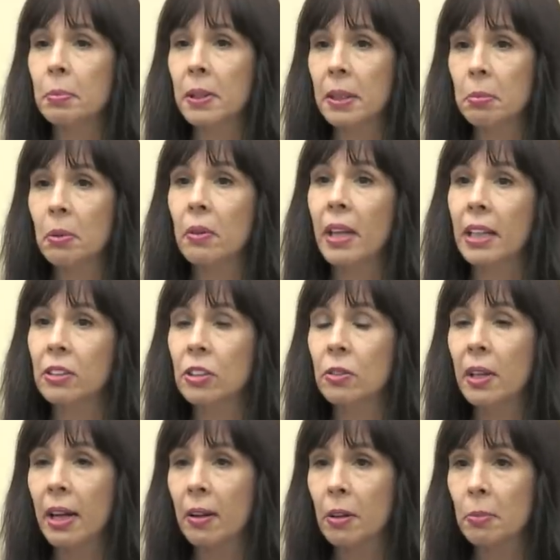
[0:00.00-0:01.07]
the people that you
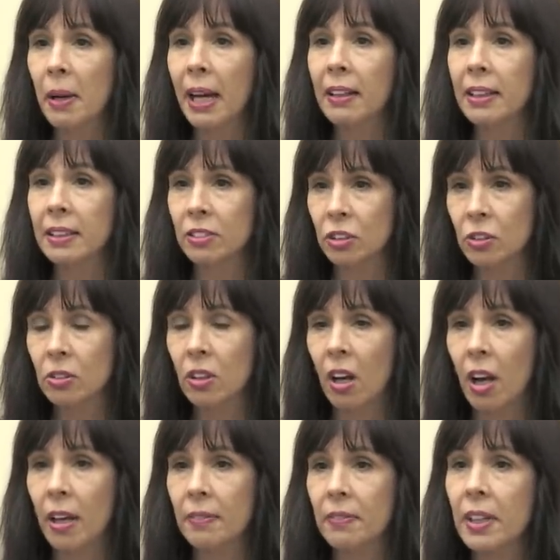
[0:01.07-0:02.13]
care about in your
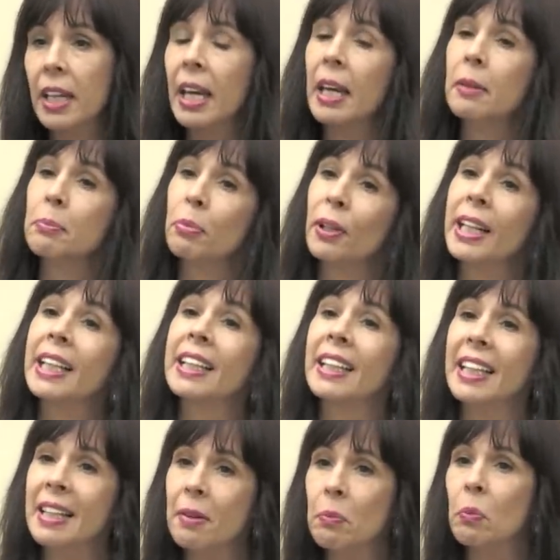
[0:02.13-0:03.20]
life and bring
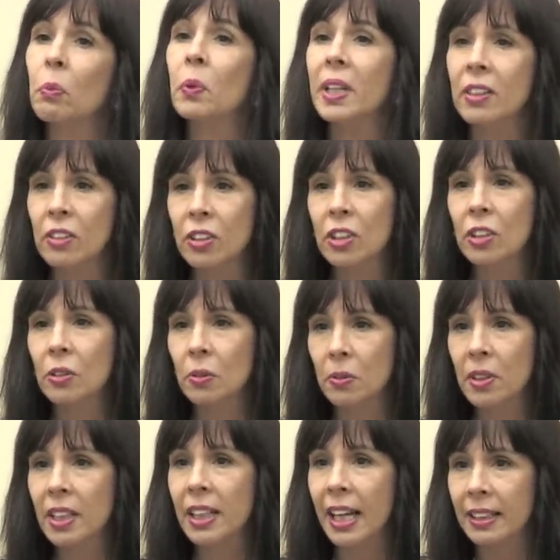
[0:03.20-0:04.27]
them with you
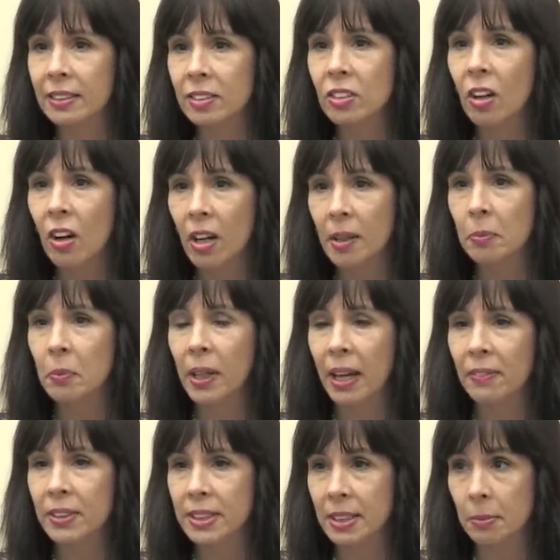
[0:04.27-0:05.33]
the next time we
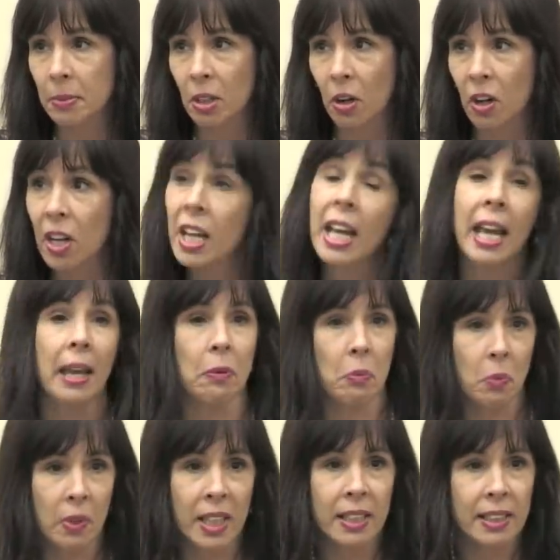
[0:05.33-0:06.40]
have a seminar.
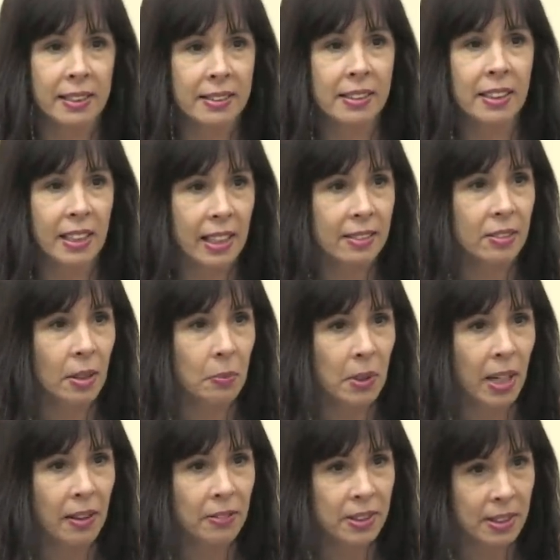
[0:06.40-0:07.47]
And when is the next time we
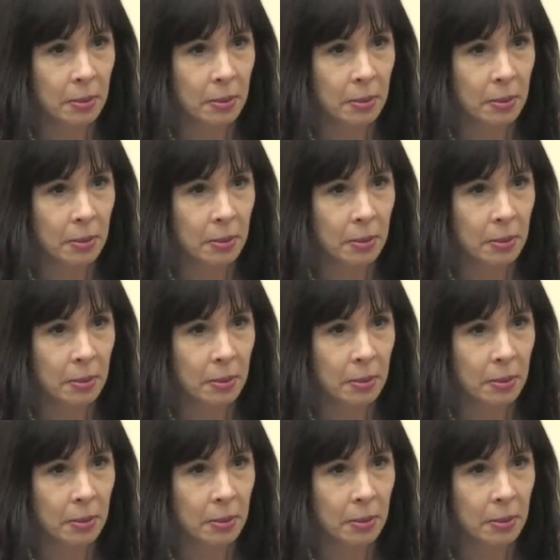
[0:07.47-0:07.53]
have a